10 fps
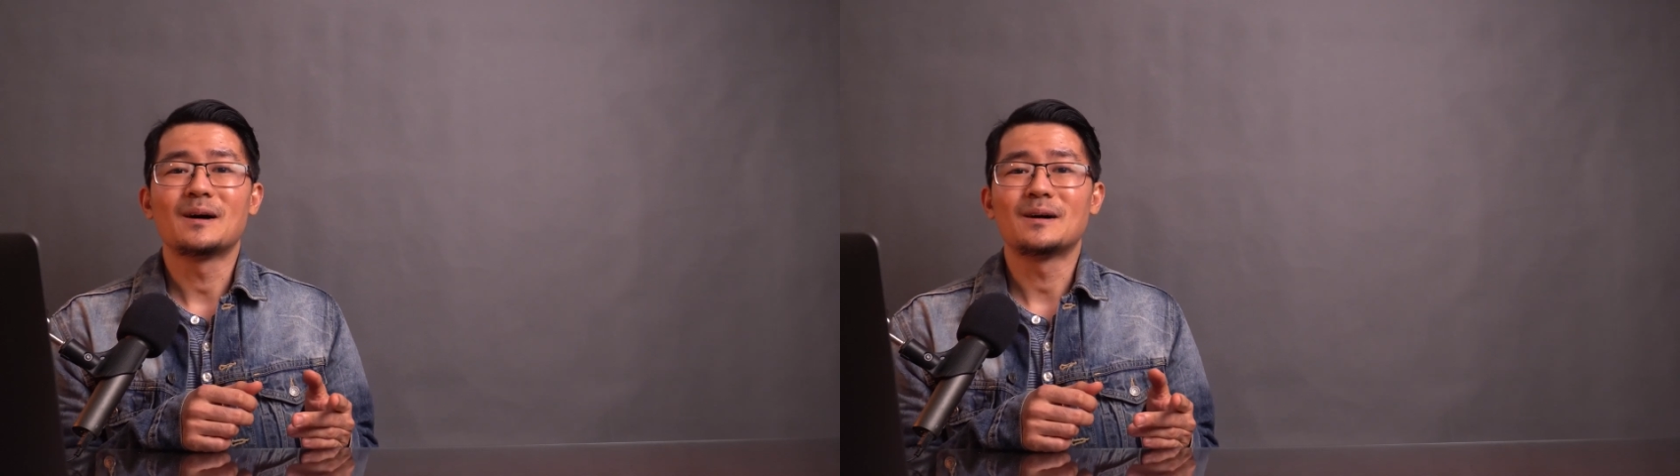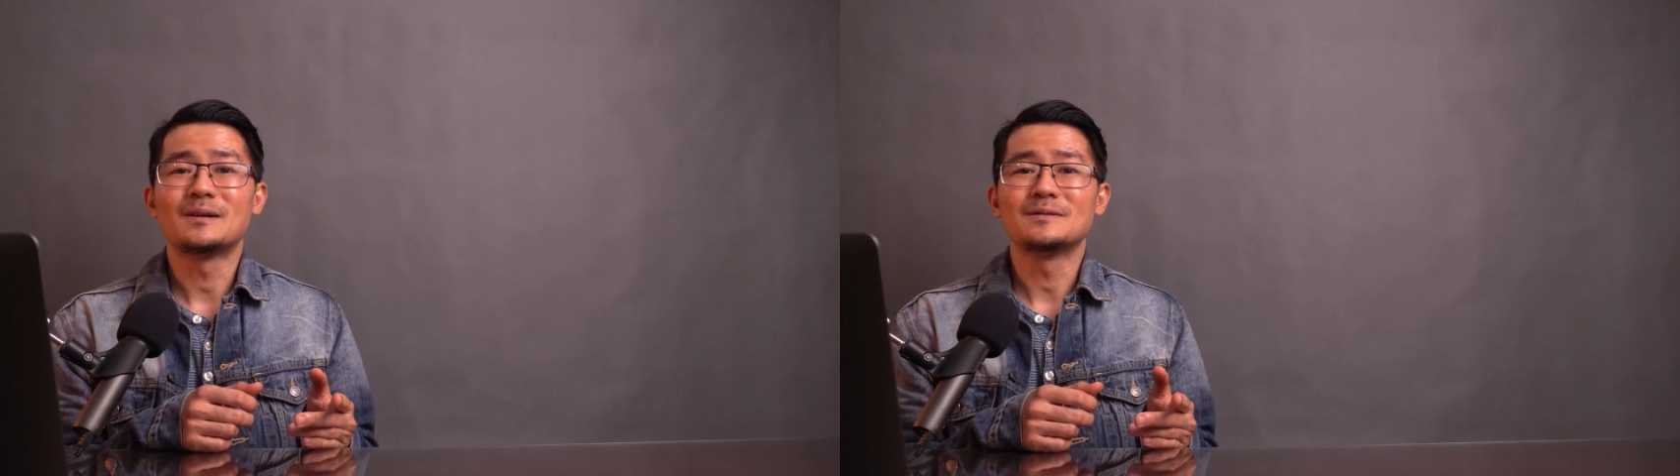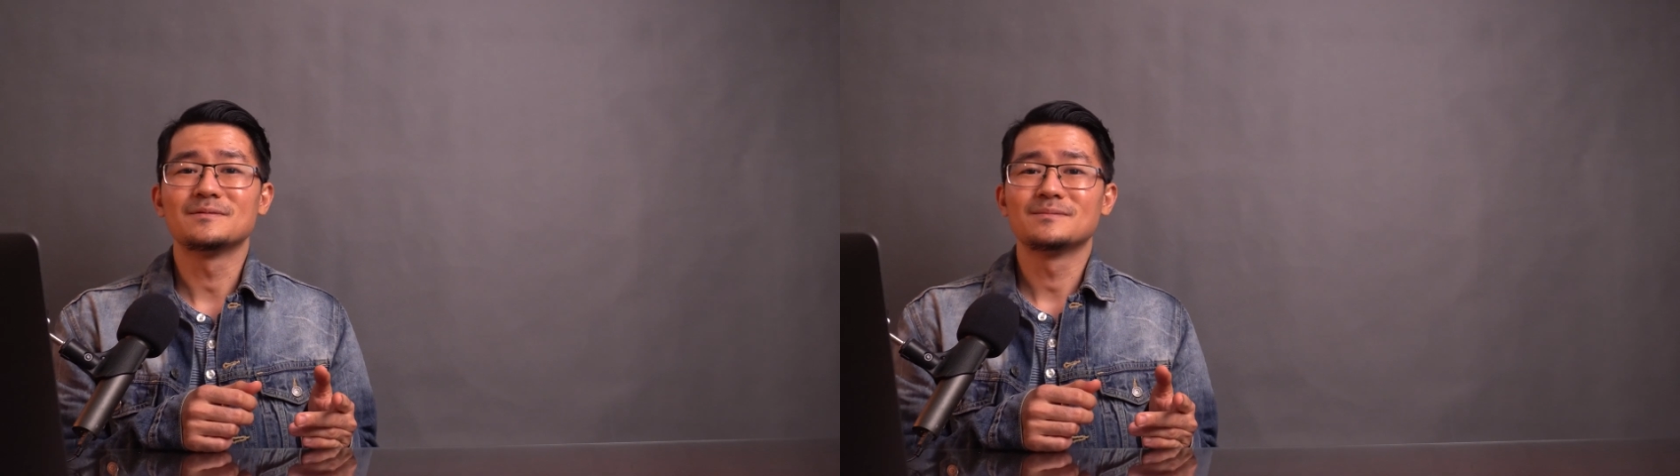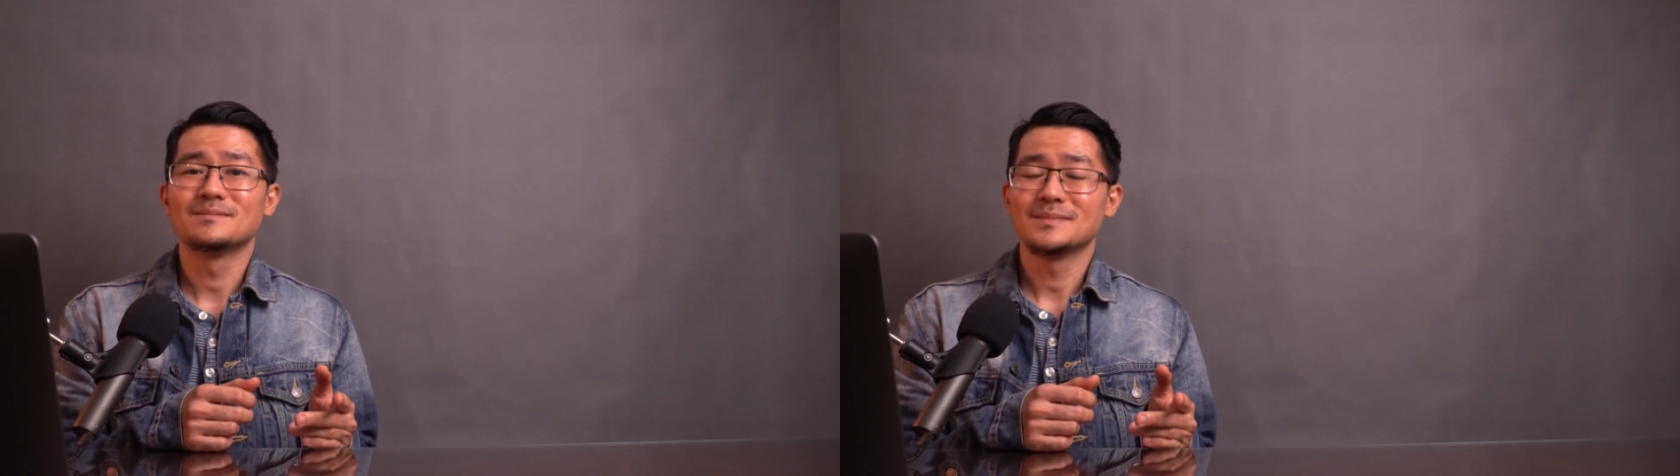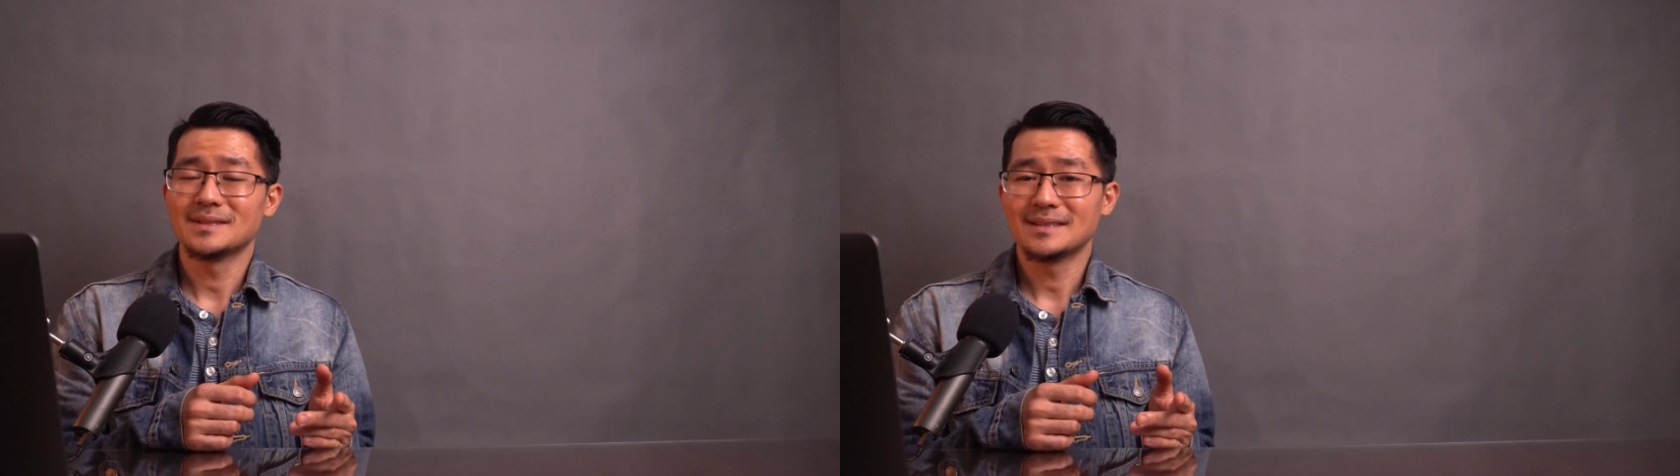of
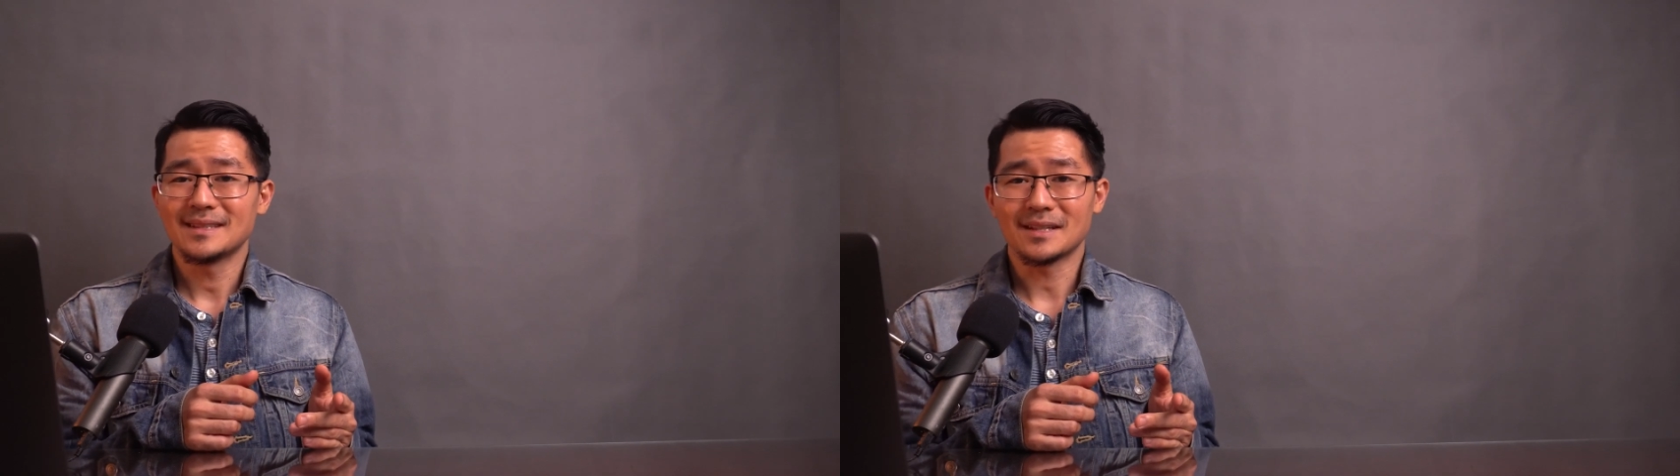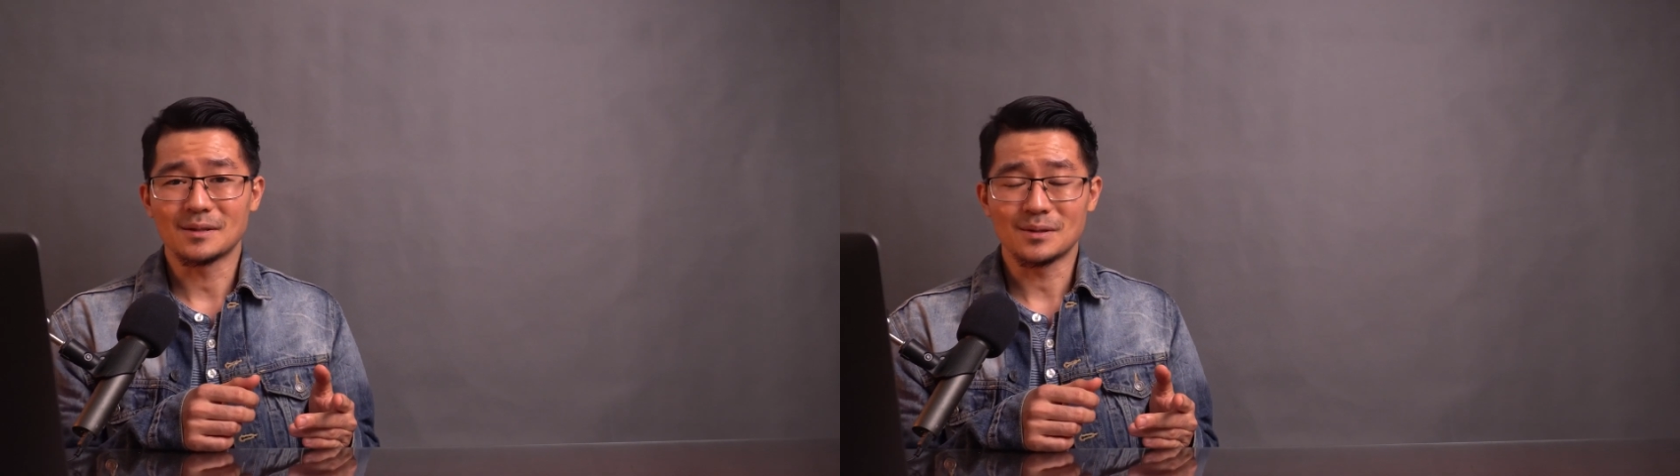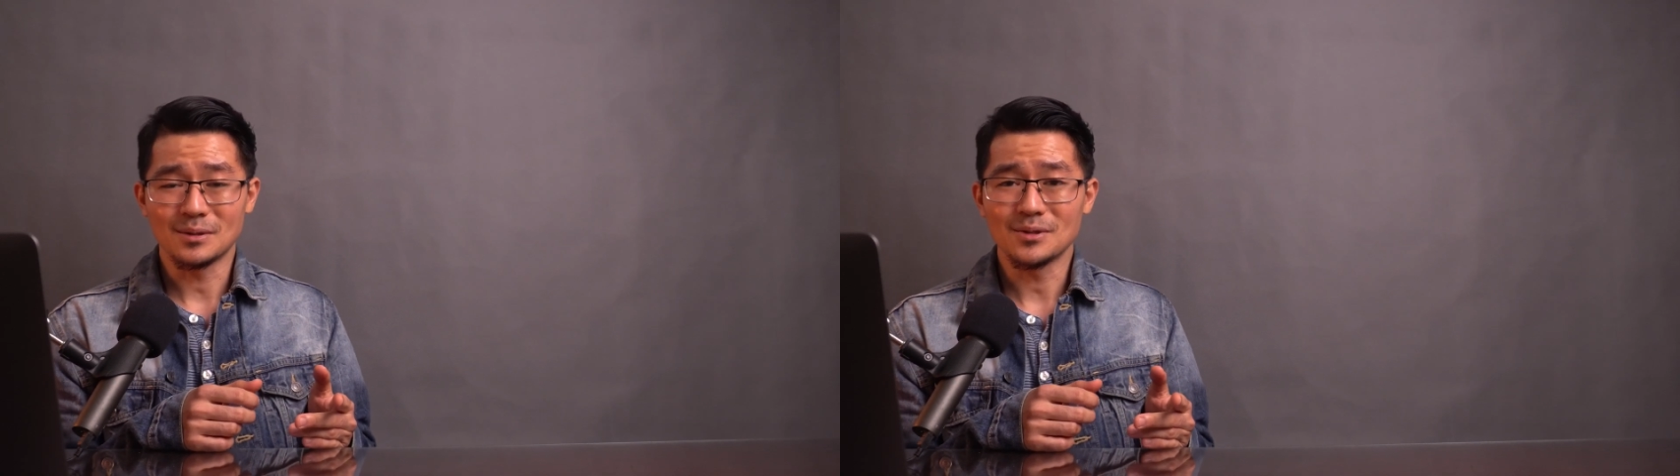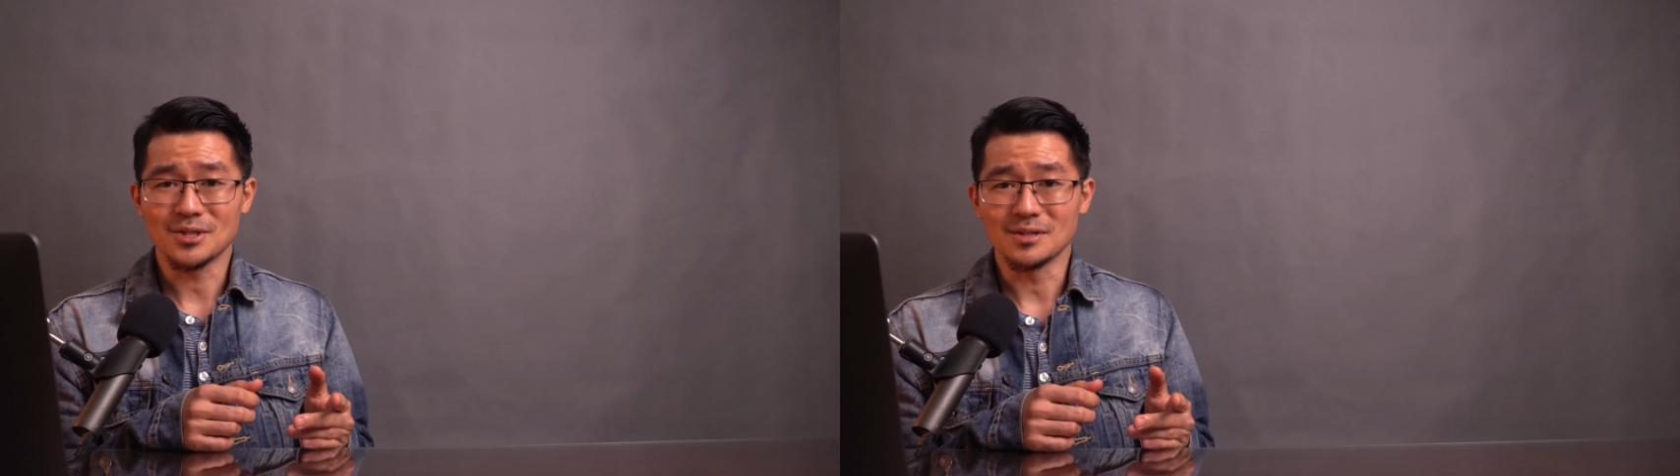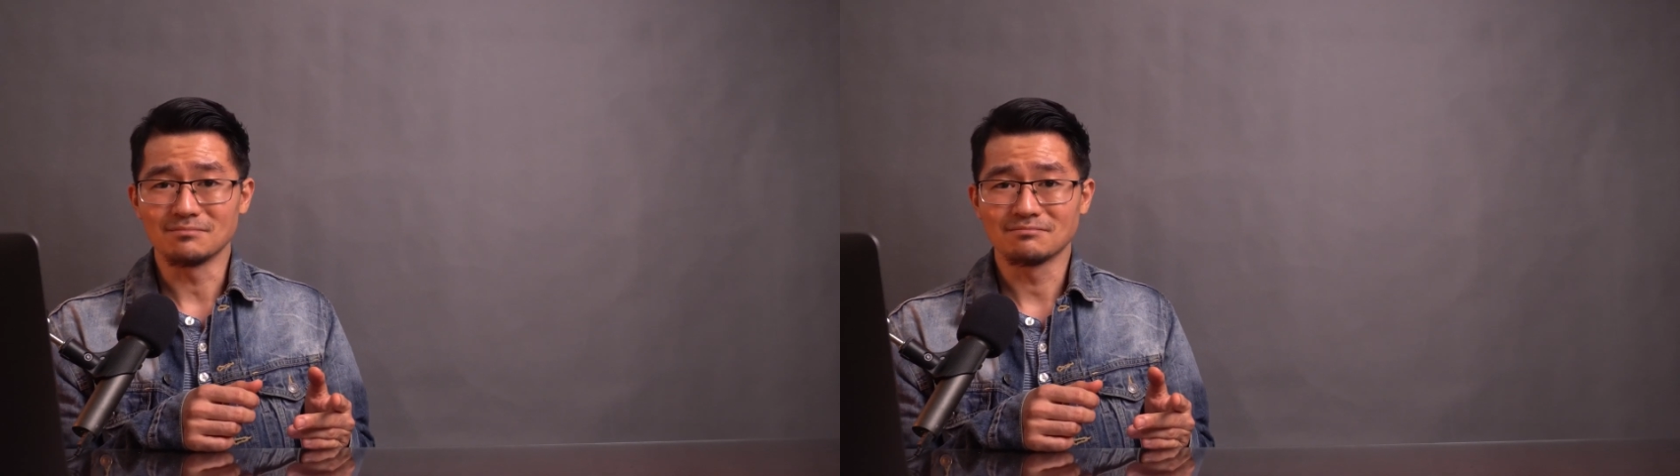a
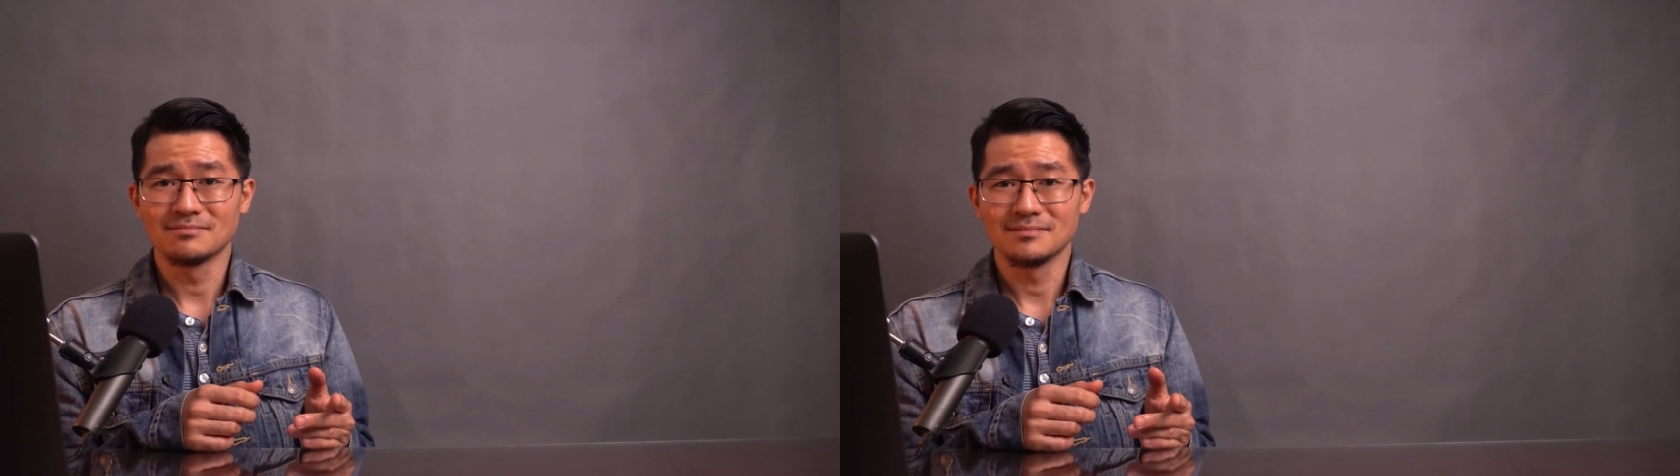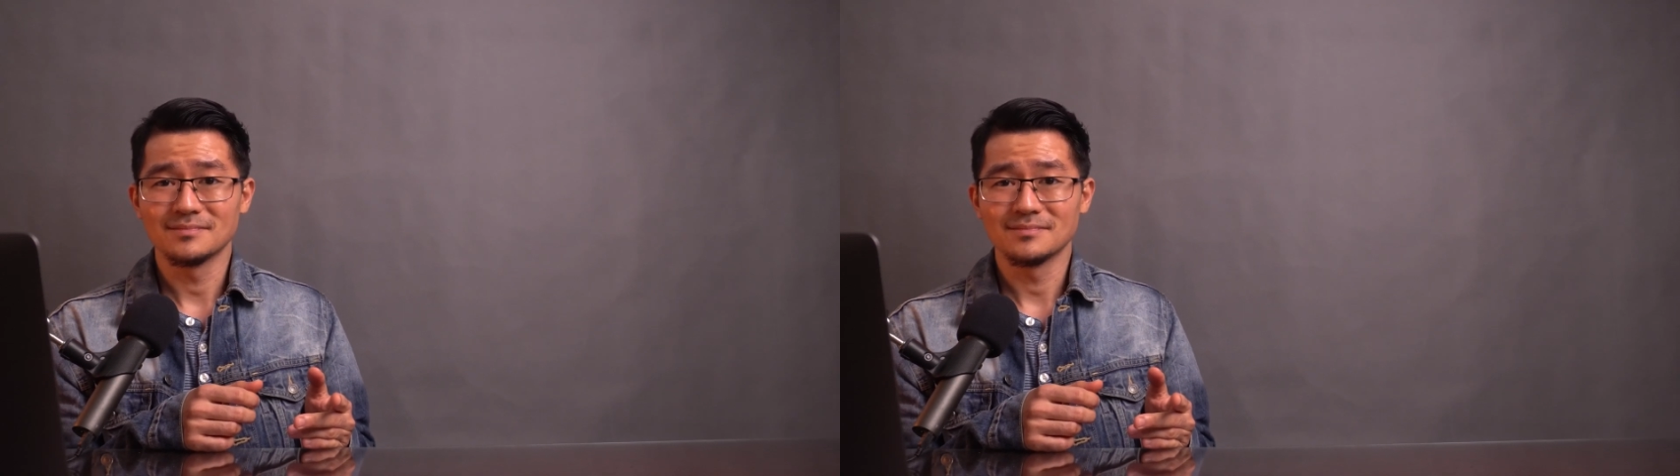conclusion.